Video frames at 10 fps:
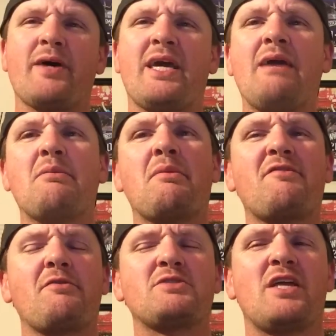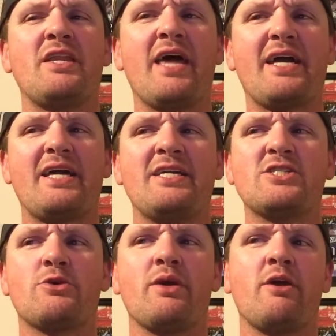I can't remember if it was a neck
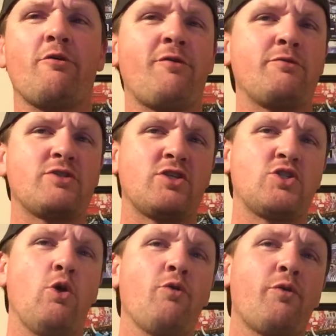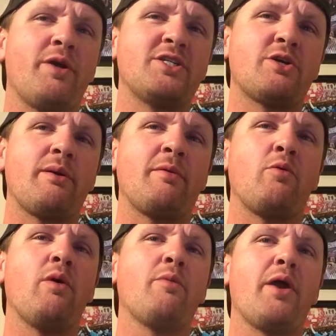injury or if it was a shoulder injury, but
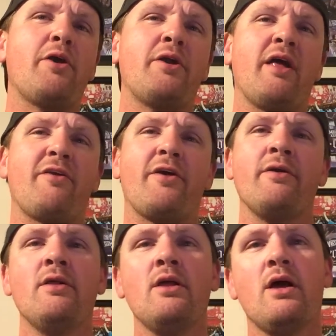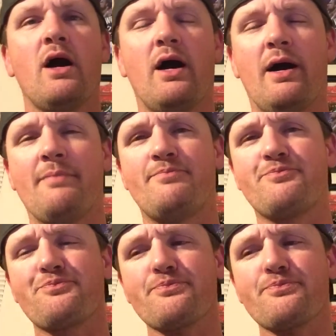one way or another, um,